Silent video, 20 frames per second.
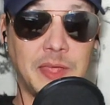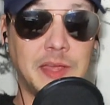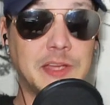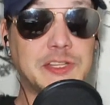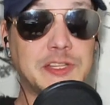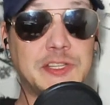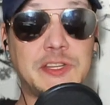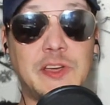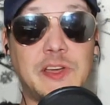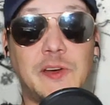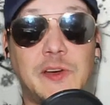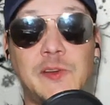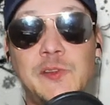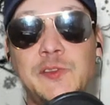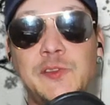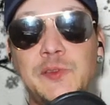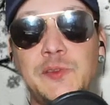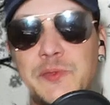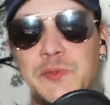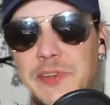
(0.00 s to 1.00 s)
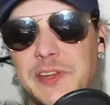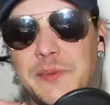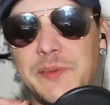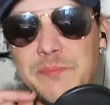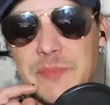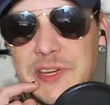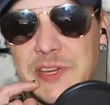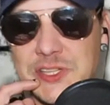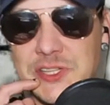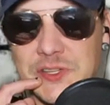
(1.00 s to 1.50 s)
She also did
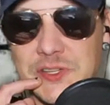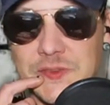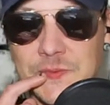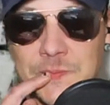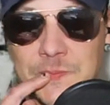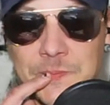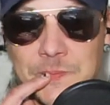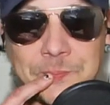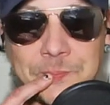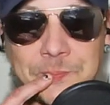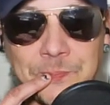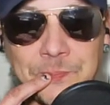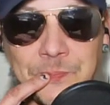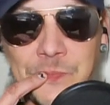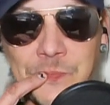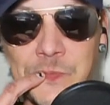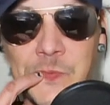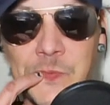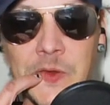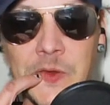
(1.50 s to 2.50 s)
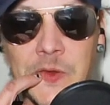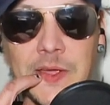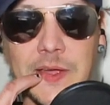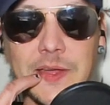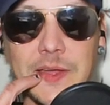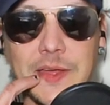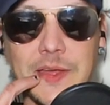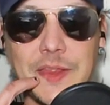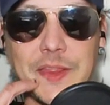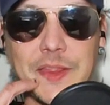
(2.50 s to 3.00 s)
mention
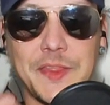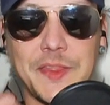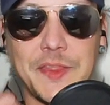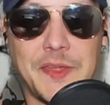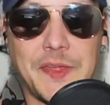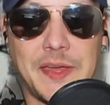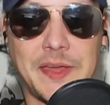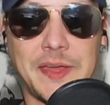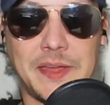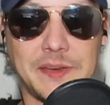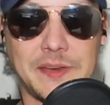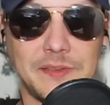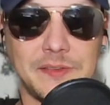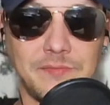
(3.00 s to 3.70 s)
that